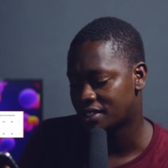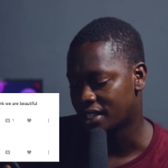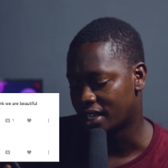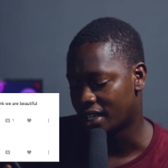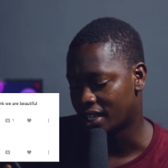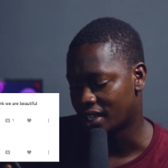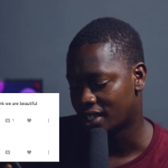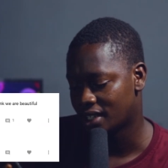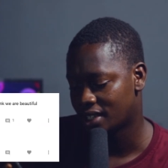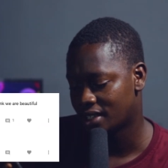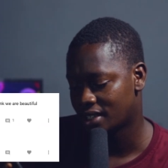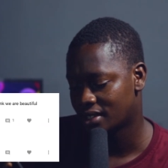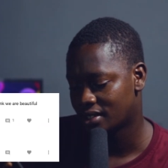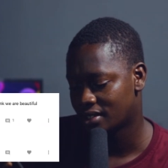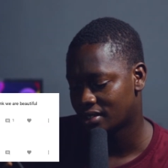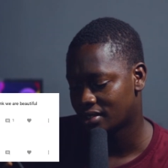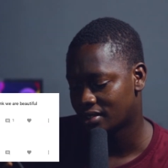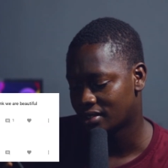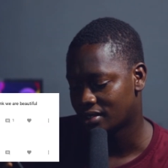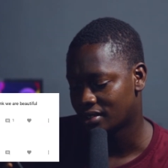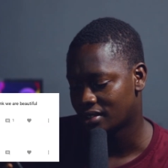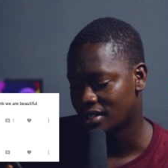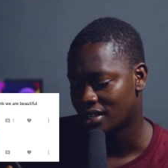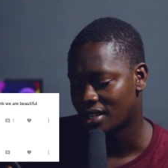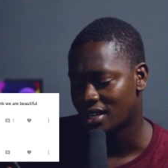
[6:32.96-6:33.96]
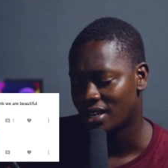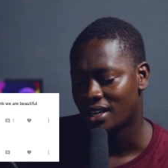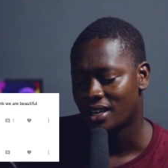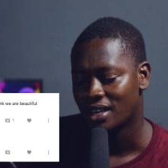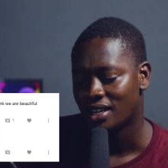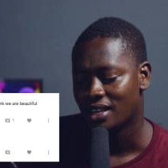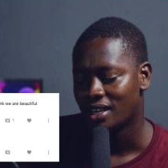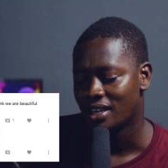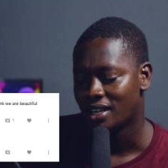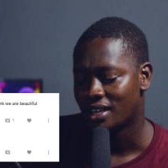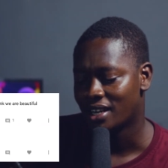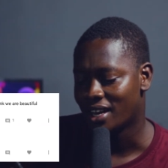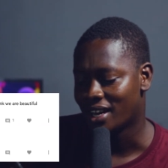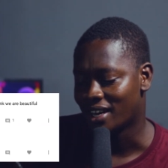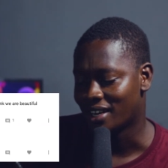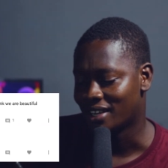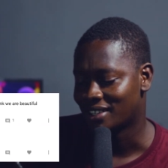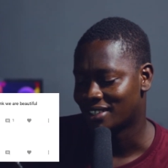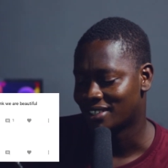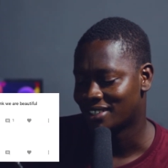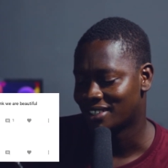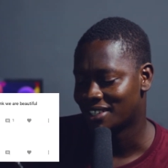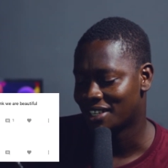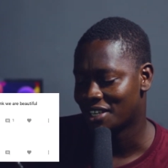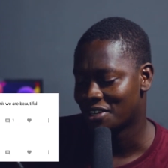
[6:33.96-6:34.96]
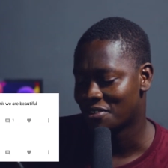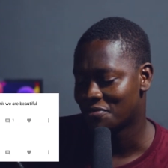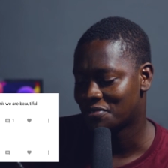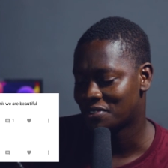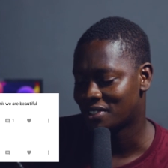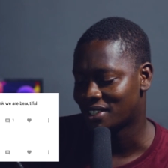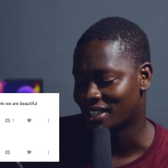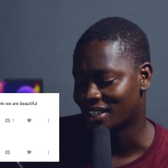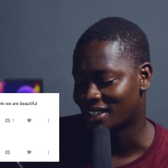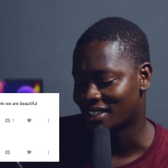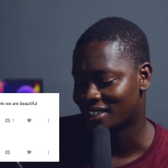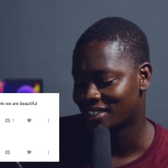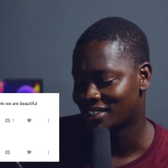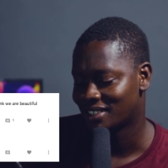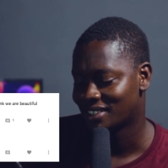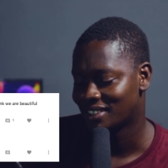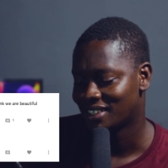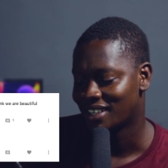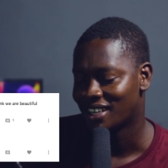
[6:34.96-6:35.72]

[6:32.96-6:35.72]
Tech. Yeah, Dave Tech.